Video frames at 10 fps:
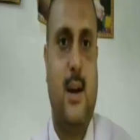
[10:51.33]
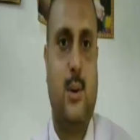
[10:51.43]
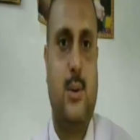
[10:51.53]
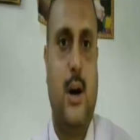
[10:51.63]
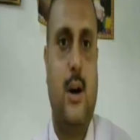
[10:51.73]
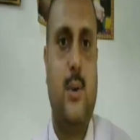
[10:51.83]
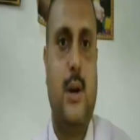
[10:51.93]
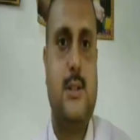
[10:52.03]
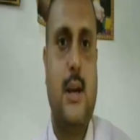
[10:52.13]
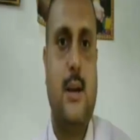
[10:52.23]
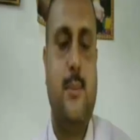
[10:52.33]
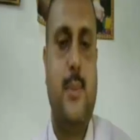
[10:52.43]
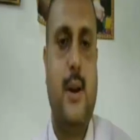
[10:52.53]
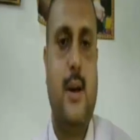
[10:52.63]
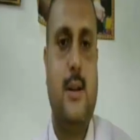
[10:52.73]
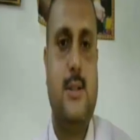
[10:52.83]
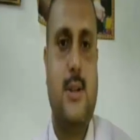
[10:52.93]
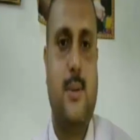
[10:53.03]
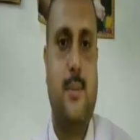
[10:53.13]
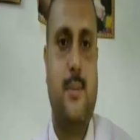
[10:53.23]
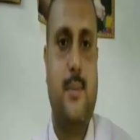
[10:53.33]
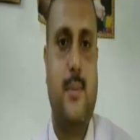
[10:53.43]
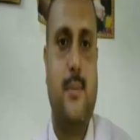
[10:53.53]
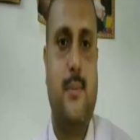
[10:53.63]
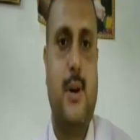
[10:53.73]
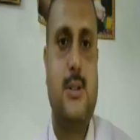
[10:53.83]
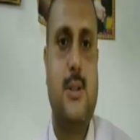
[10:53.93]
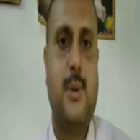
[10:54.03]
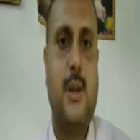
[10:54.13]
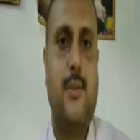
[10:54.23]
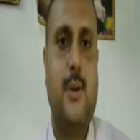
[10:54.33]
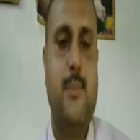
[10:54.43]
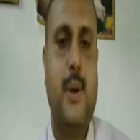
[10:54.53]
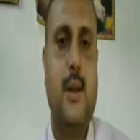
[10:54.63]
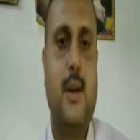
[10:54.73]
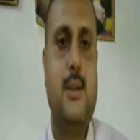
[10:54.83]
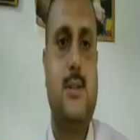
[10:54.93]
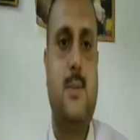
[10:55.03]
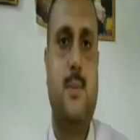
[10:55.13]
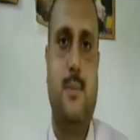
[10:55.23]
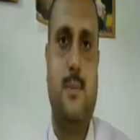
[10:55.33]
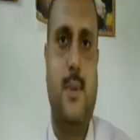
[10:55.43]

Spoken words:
Now third one is the imperialism. What is the meaning of imperialism?